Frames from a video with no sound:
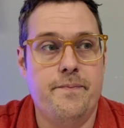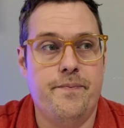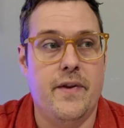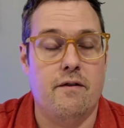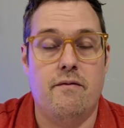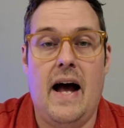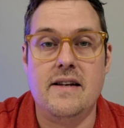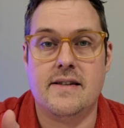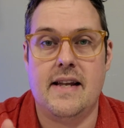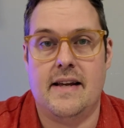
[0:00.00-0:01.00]
the
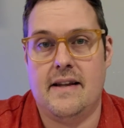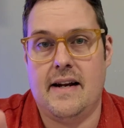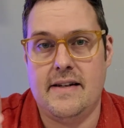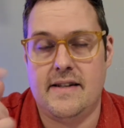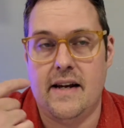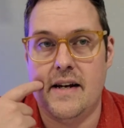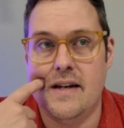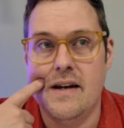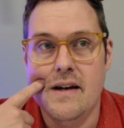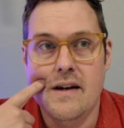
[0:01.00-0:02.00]
last thing that I
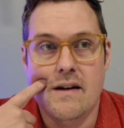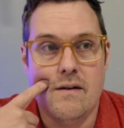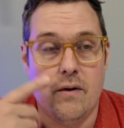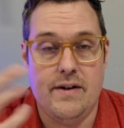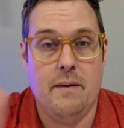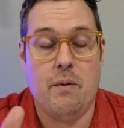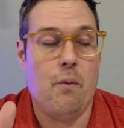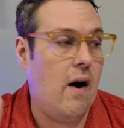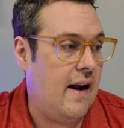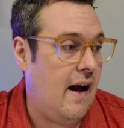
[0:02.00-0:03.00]
did, well, number
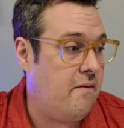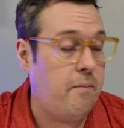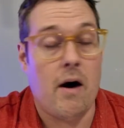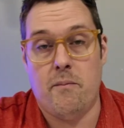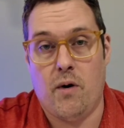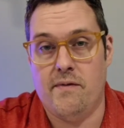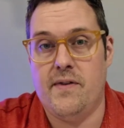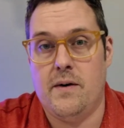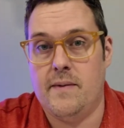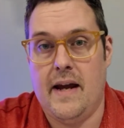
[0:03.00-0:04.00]
one, I've bought more
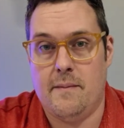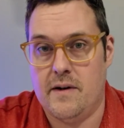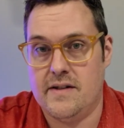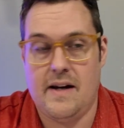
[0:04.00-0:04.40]
film cameras.